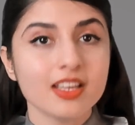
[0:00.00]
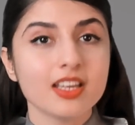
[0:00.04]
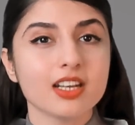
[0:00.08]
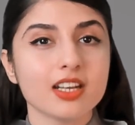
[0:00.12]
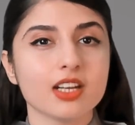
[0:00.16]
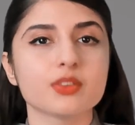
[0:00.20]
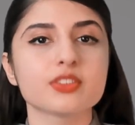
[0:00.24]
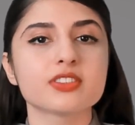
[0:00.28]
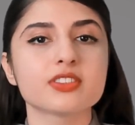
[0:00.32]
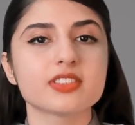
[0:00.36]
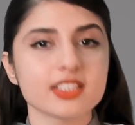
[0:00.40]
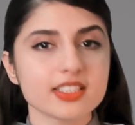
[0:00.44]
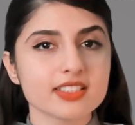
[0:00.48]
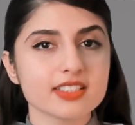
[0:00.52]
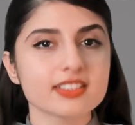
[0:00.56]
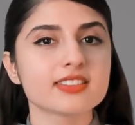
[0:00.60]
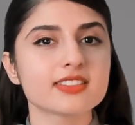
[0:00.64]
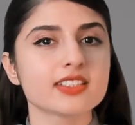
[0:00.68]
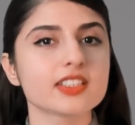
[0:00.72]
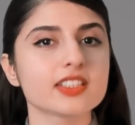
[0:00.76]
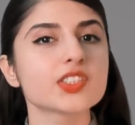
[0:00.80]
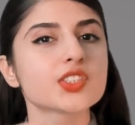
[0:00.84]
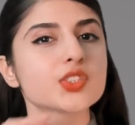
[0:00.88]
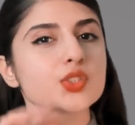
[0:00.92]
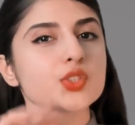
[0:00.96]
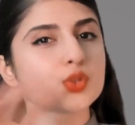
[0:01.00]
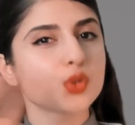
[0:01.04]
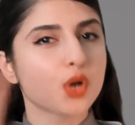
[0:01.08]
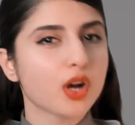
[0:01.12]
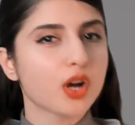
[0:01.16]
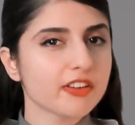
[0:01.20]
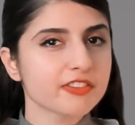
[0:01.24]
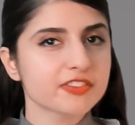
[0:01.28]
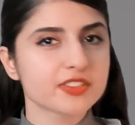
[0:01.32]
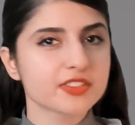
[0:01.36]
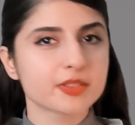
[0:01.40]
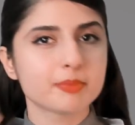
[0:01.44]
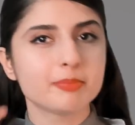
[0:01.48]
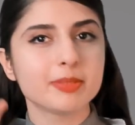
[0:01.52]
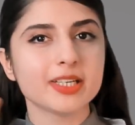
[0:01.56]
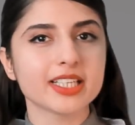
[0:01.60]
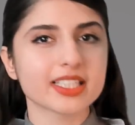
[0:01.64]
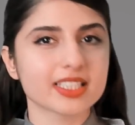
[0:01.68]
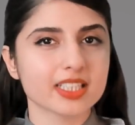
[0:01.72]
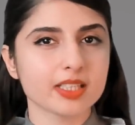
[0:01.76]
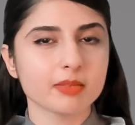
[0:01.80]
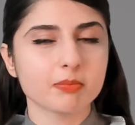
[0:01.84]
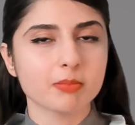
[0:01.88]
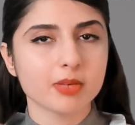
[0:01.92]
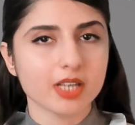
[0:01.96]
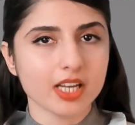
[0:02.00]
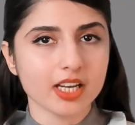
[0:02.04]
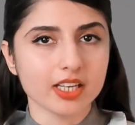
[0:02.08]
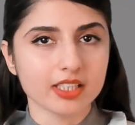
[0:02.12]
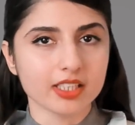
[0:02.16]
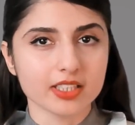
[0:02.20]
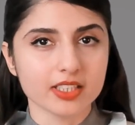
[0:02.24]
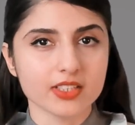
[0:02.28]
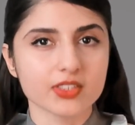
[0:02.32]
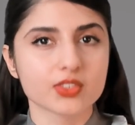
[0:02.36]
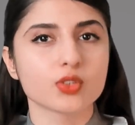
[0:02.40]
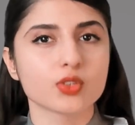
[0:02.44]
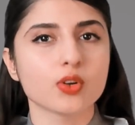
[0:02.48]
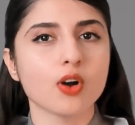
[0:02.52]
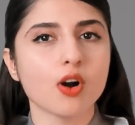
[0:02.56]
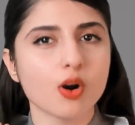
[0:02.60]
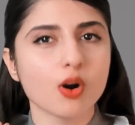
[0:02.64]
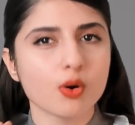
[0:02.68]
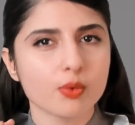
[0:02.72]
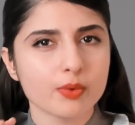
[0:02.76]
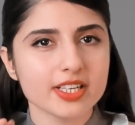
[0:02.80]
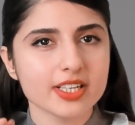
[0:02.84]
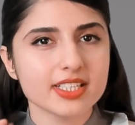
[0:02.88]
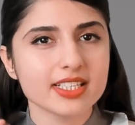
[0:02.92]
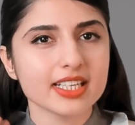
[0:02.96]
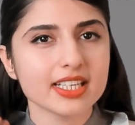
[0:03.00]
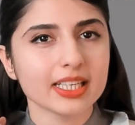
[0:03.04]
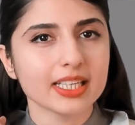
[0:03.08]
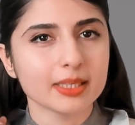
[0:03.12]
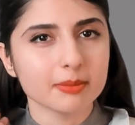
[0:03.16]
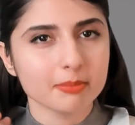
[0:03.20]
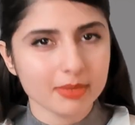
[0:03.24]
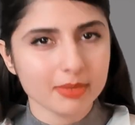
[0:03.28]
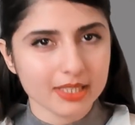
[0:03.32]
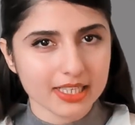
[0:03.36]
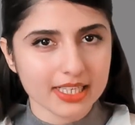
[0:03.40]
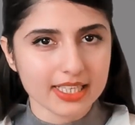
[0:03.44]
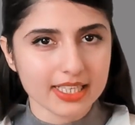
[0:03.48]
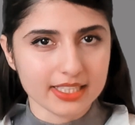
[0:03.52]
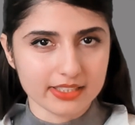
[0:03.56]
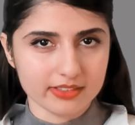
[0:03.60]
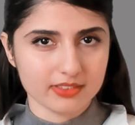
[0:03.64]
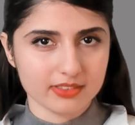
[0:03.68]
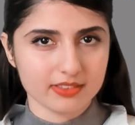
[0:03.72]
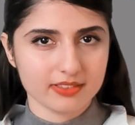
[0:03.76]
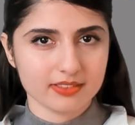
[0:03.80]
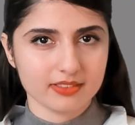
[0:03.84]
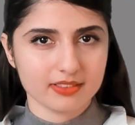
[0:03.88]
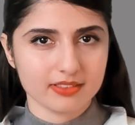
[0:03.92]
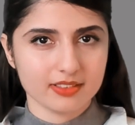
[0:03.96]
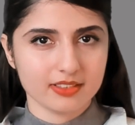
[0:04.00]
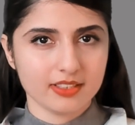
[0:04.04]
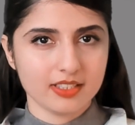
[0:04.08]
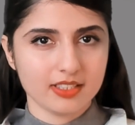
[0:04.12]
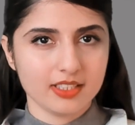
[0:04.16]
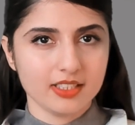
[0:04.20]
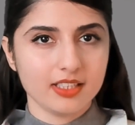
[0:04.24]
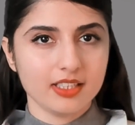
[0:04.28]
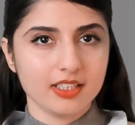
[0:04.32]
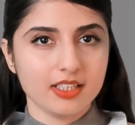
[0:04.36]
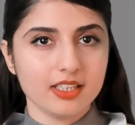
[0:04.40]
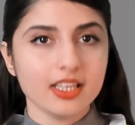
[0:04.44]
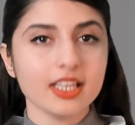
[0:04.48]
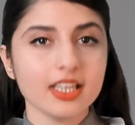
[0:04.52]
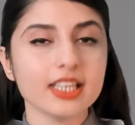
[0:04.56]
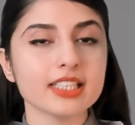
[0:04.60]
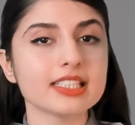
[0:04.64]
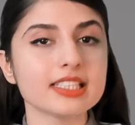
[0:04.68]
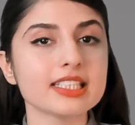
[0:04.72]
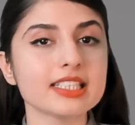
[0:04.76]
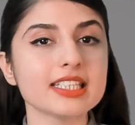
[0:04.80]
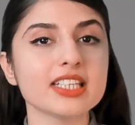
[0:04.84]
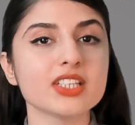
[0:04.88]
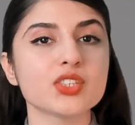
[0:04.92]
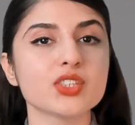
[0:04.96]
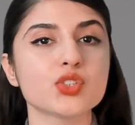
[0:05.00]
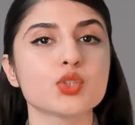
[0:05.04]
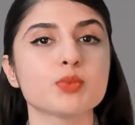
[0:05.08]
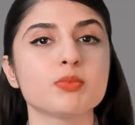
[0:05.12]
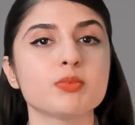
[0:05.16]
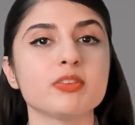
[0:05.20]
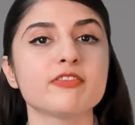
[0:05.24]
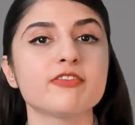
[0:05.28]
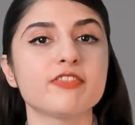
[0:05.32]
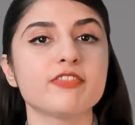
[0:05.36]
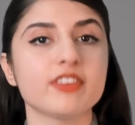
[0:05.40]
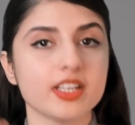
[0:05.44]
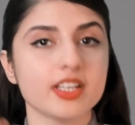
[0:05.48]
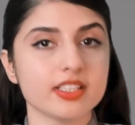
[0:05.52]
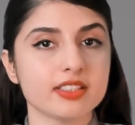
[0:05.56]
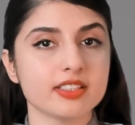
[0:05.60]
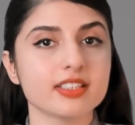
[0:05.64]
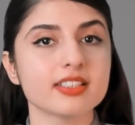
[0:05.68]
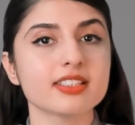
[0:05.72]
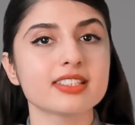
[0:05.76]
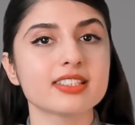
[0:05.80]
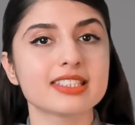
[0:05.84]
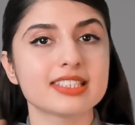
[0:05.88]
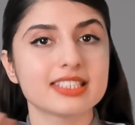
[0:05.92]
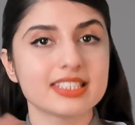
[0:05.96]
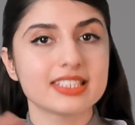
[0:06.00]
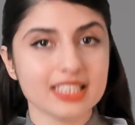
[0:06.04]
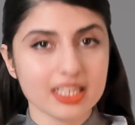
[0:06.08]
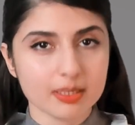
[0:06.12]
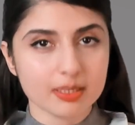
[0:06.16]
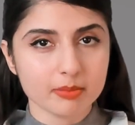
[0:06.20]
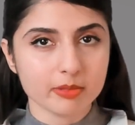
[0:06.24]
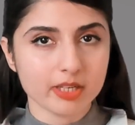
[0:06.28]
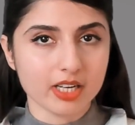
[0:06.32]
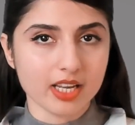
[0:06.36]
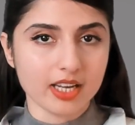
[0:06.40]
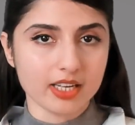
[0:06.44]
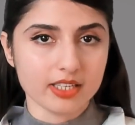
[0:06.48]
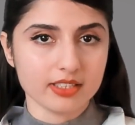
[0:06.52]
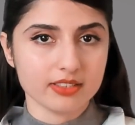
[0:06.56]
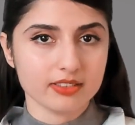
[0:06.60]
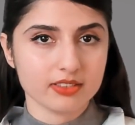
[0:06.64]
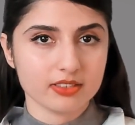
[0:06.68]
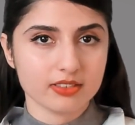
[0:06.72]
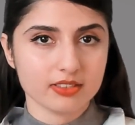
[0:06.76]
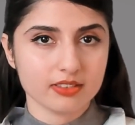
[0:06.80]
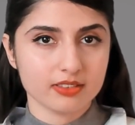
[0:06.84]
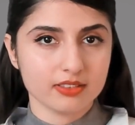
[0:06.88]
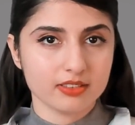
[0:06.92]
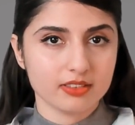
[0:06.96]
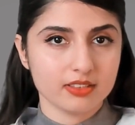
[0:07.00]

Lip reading: Now, since this soft platelet plug is already in place, it needs to be further stabilized